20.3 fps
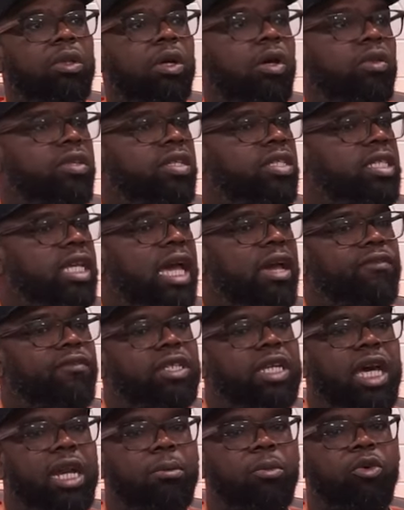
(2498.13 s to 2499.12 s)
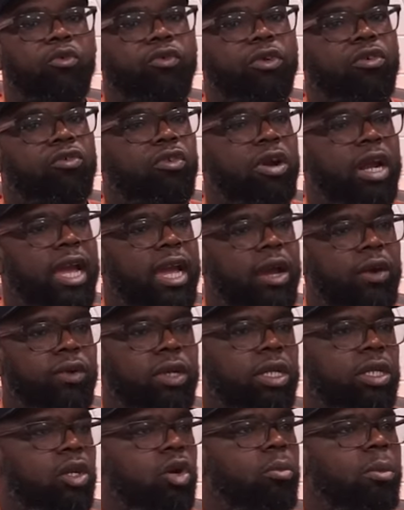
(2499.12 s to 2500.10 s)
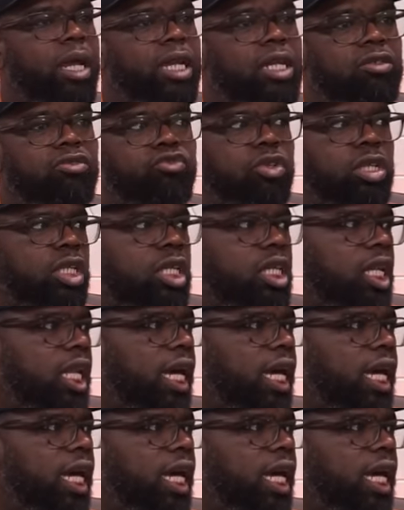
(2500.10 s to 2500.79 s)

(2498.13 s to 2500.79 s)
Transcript: all the staff is kind of moving around, and nobody's really